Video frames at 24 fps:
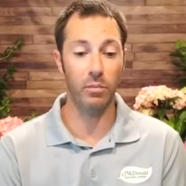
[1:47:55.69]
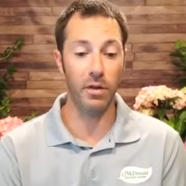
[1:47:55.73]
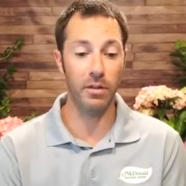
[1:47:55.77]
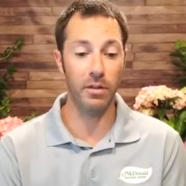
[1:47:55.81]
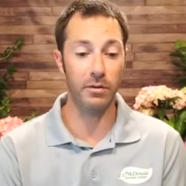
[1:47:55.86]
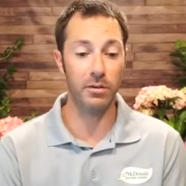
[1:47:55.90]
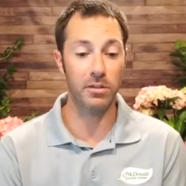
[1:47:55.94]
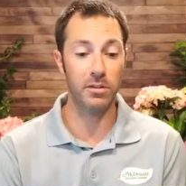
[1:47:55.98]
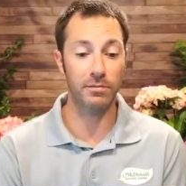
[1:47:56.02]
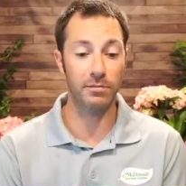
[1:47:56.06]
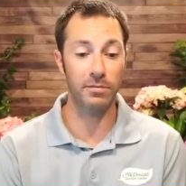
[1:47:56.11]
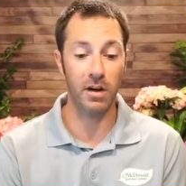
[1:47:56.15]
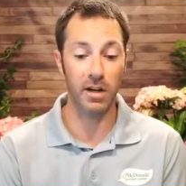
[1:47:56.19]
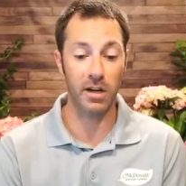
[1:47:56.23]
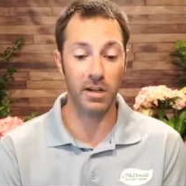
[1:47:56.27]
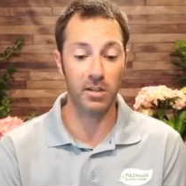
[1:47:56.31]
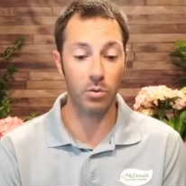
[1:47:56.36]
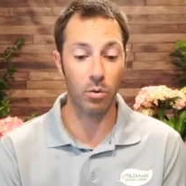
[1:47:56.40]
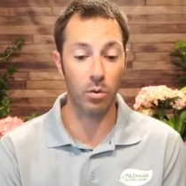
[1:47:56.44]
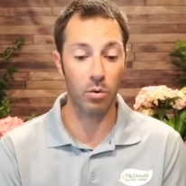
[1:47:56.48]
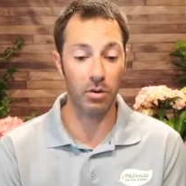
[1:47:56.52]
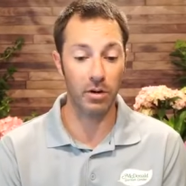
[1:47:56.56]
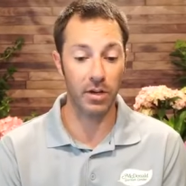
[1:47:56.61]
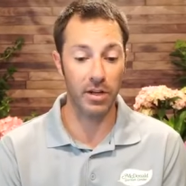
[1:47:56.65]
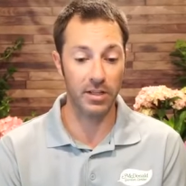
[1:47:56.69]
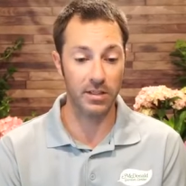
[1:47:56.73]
whether it's a fungus or an